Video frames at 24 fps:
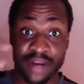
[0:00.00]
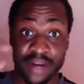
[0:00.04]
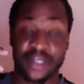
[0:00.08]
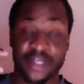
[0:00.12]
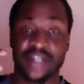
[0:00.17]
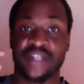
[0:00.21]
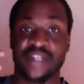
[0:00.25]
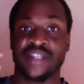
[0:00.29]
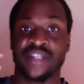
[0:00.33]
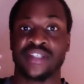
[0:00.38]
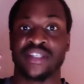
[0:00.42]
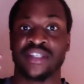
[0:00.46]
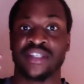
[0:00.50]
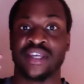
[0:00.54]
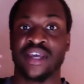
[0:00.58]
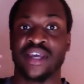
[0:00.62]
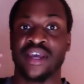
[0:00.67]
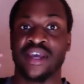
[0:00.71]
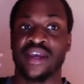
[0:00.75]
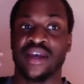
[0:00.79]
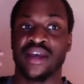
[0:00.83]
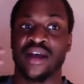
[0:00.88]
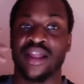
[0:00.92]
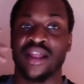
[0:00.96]
Because
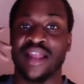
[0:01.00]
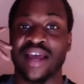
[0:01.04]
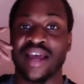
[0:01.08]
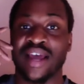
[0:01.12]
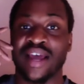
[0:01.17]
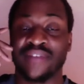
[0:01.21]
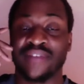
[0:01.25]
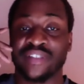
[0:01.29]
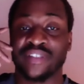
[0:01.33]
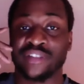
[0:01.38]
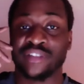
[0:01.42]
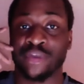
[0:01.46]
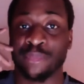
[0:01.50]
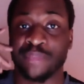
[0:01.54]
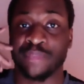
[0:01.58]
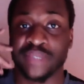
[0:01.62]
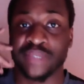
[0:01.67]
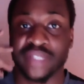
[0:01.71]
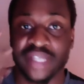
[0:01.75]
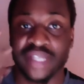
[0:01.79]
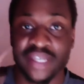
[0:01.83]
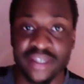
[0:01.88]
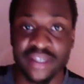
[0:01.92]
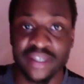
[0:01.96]
a lot of us don't
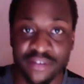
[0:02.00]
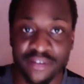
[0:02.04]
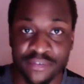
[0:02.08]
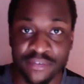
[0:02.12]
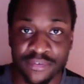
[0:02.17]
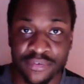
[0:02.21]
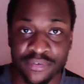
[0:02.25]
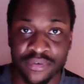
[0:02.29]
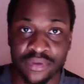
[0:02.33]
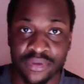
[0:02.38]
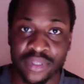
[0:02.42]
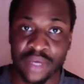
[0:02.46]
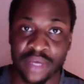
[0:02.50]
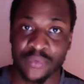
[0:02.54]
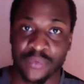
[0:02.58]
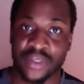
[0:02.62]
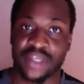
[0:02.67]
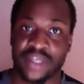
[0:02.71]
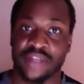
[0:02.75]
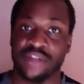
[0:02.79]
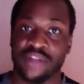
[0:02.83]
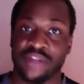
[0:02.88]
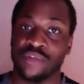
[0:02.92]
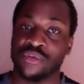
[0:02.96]
believe that we
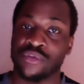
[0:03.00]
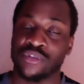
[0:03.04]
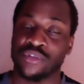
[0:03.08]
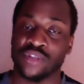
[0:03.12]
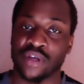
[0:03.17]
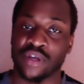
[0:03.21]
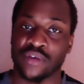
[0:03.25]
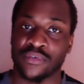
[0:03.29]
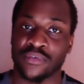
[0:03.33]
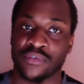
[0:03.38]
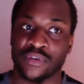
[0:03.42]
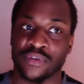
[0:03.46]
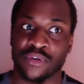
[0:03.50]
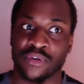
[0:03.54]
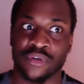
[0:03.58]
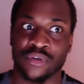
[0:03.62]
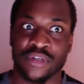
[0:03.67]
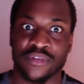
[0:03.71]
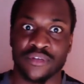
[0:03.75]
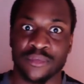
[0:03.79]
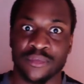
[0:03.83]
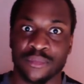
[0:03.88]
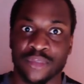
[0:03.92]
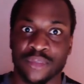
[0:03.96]
can do stuff. You
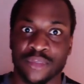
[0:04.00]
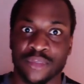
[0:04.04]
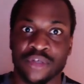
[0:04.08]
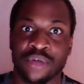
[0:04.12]
don't